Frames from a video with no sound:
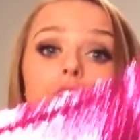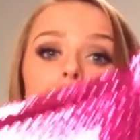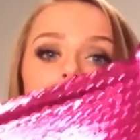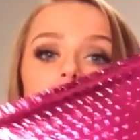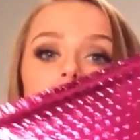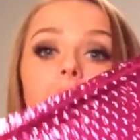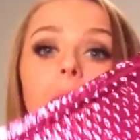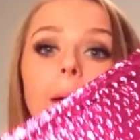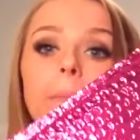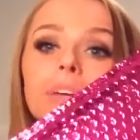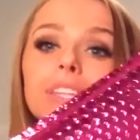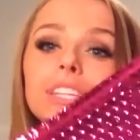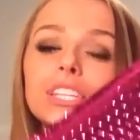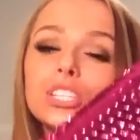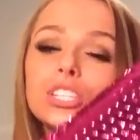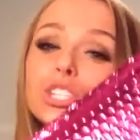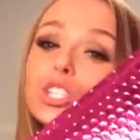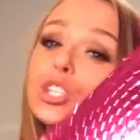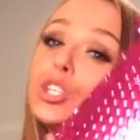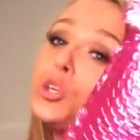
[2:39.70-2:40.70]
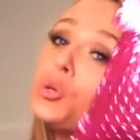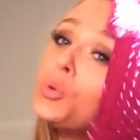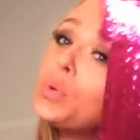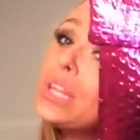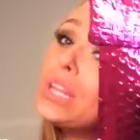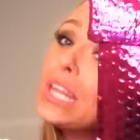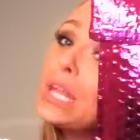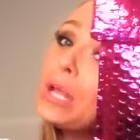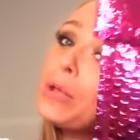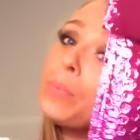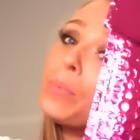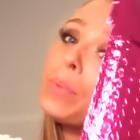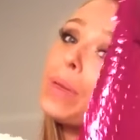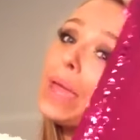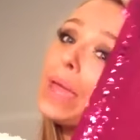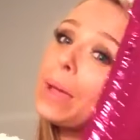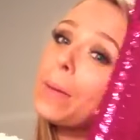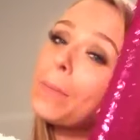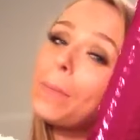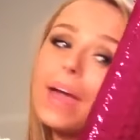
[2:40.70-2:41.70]
They come in these cute little
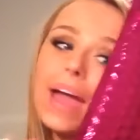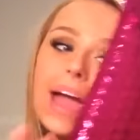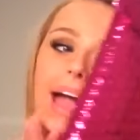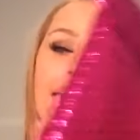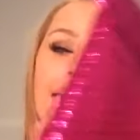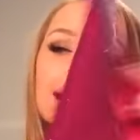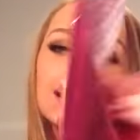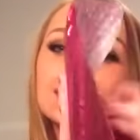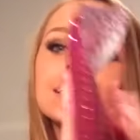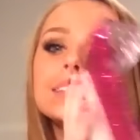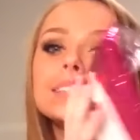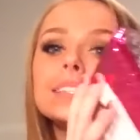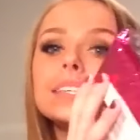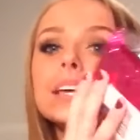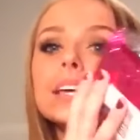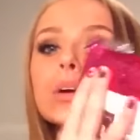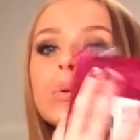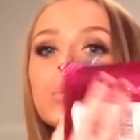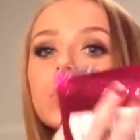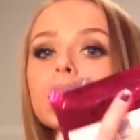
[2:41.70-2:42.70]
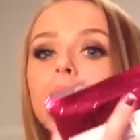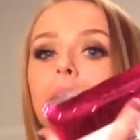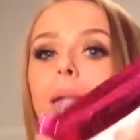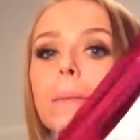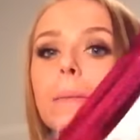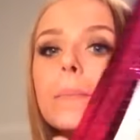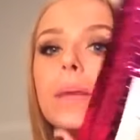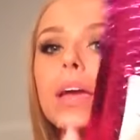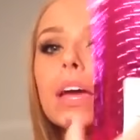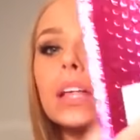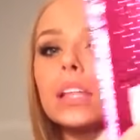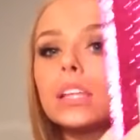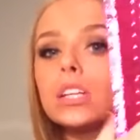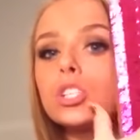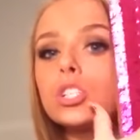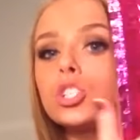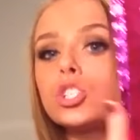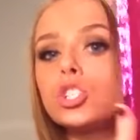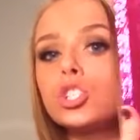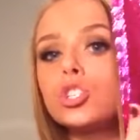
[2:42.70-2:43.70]
pink bags when they mail
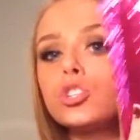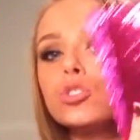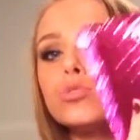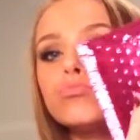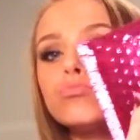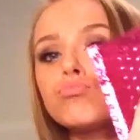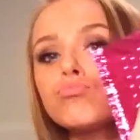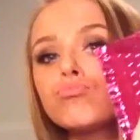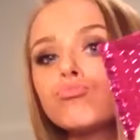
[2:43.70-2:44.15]
it to you.